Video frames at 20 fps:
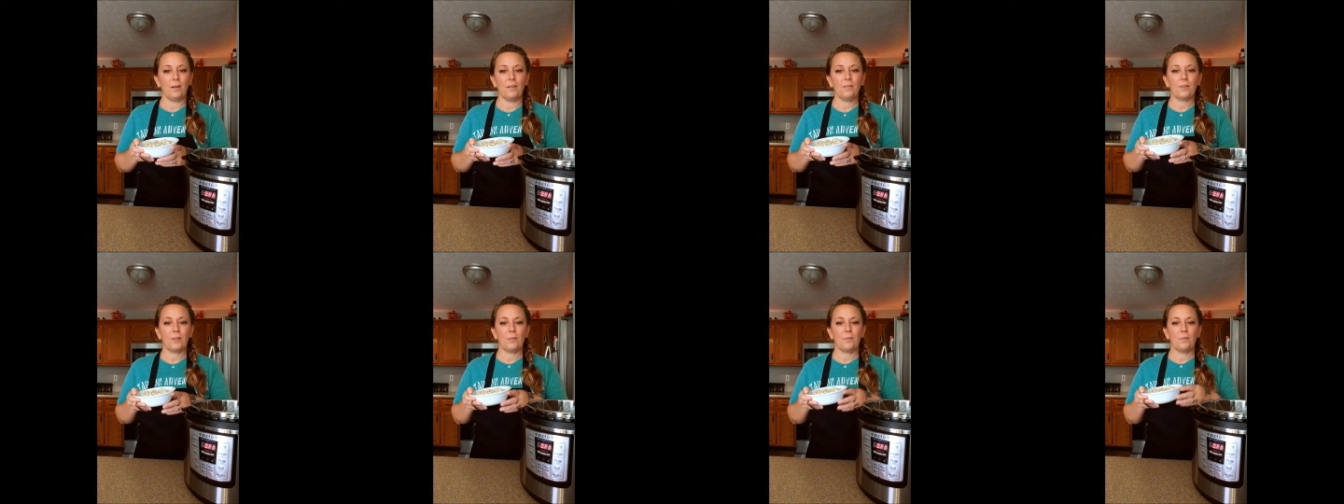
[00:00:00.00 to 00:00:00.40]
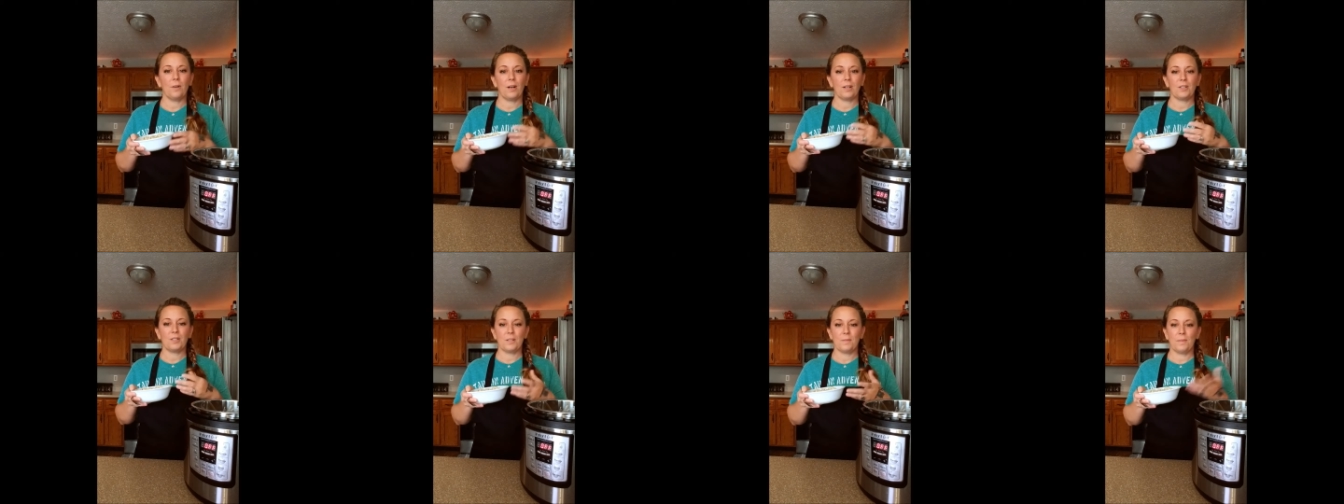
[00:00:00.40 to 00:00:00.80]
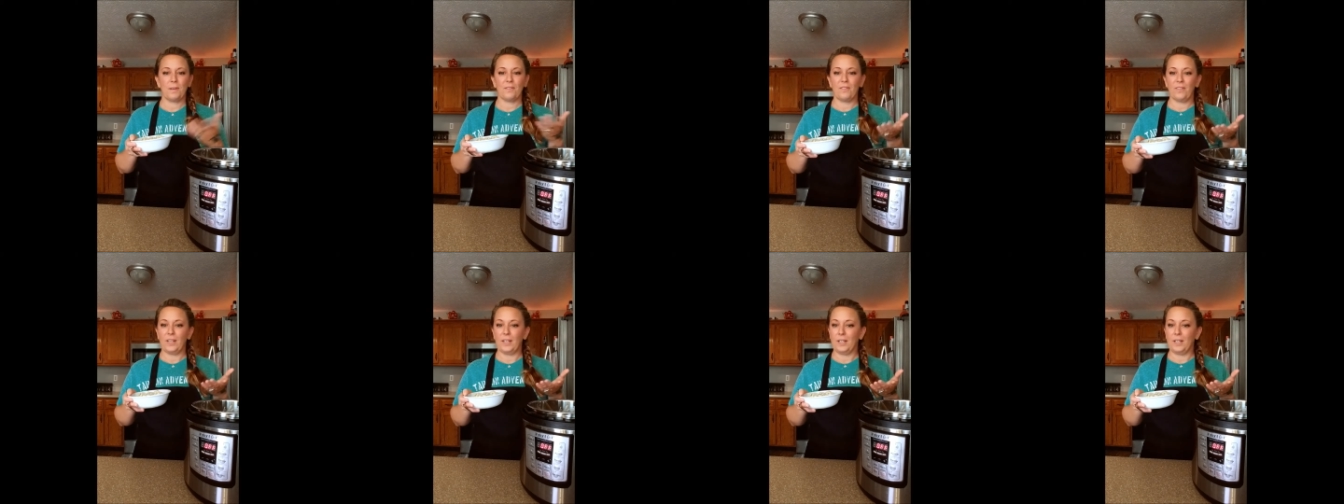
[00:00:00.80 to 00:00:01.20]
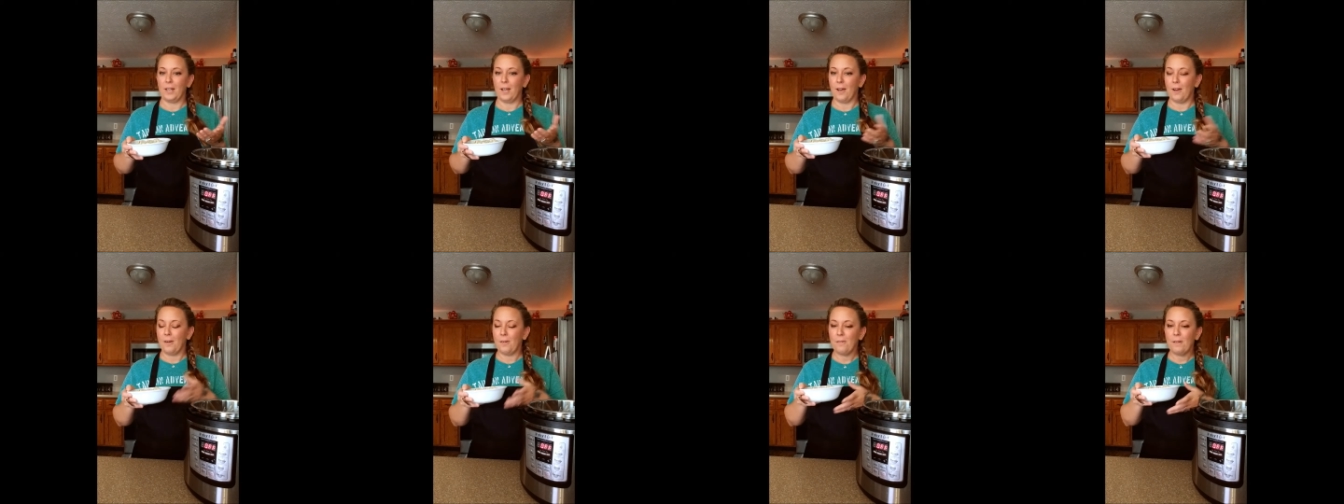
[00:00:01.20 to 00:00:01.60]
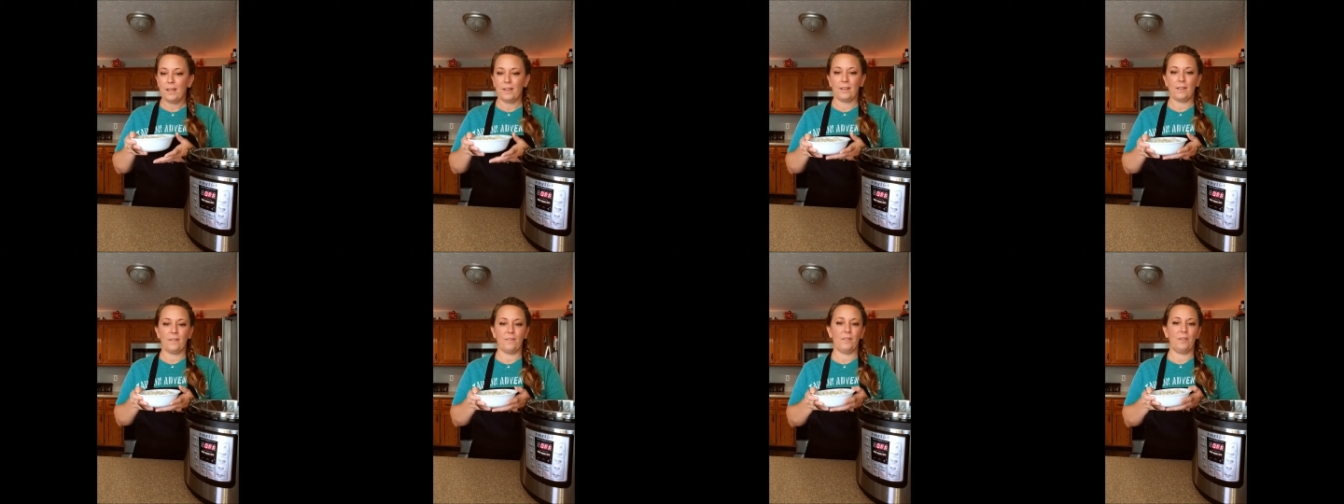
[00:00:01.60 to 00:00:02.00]
for watching my video,
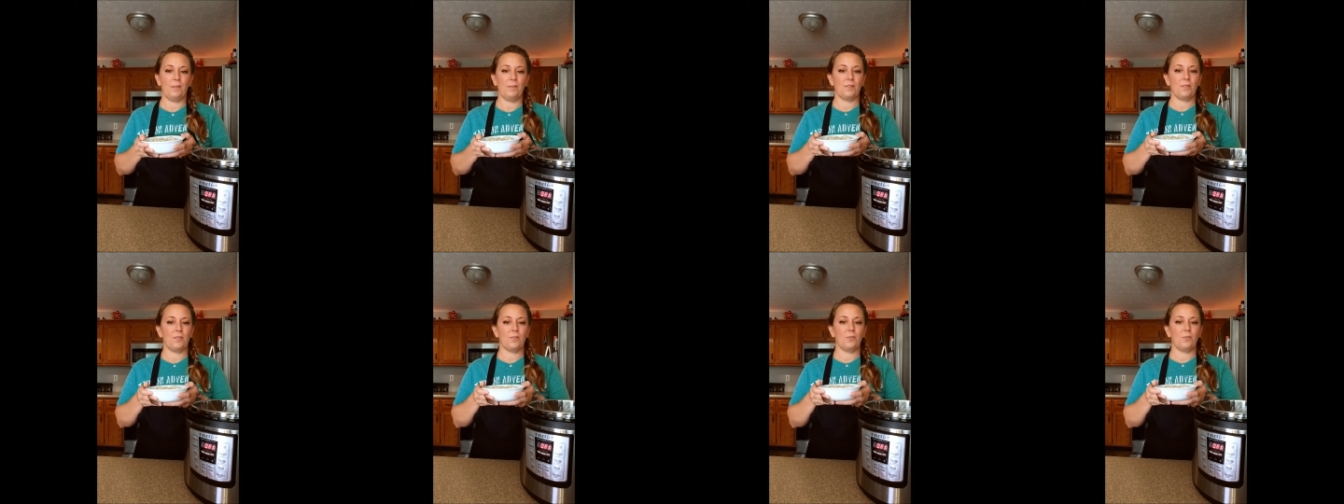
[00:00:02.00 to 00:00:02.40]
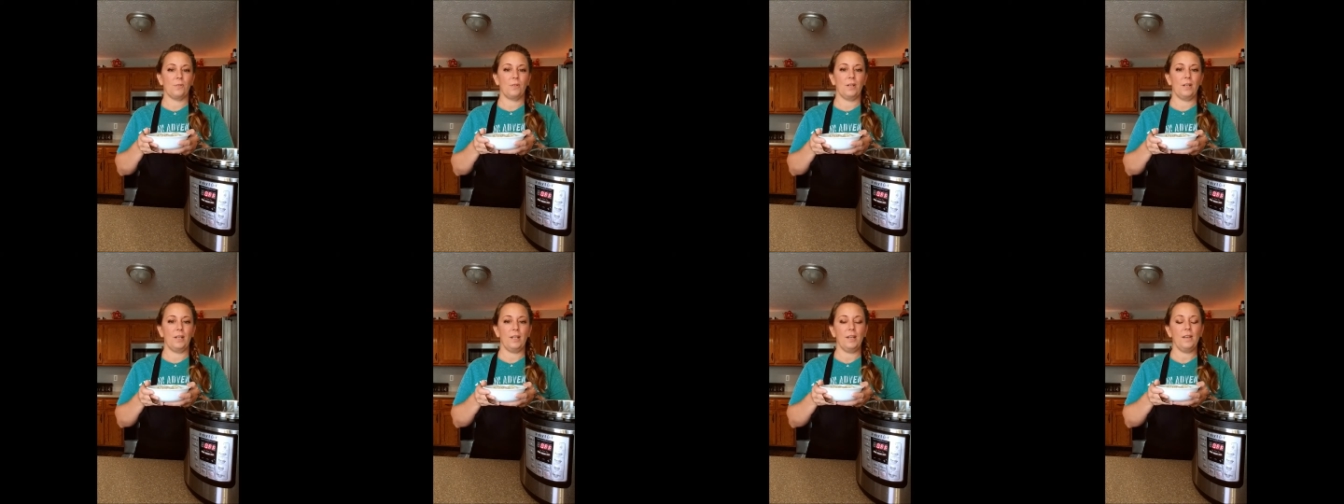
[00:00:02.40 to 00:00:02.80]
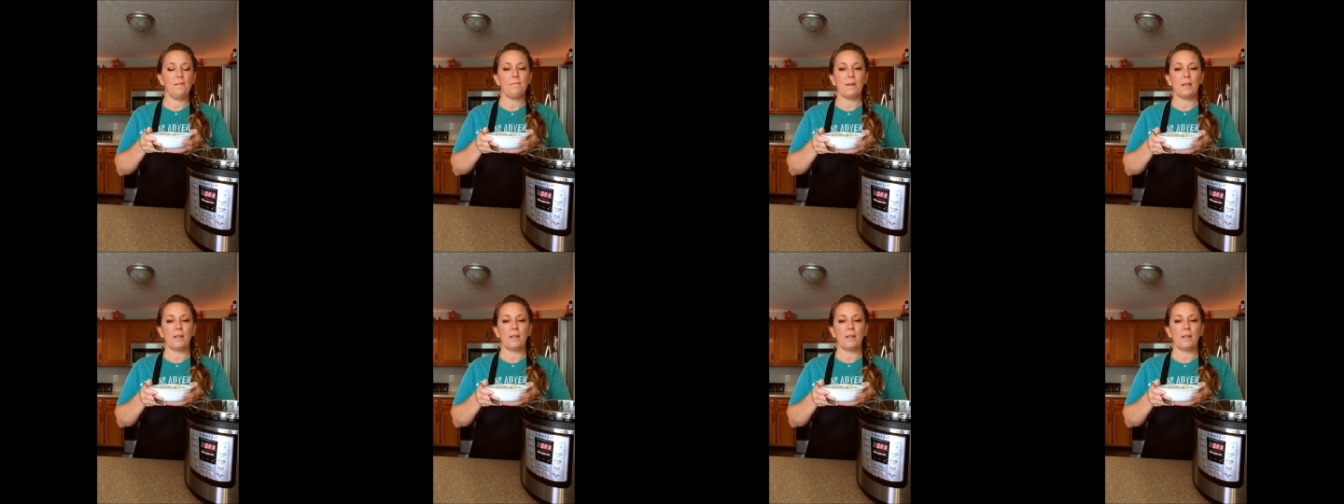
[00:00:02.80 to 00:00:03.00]
and if you enjoyed it,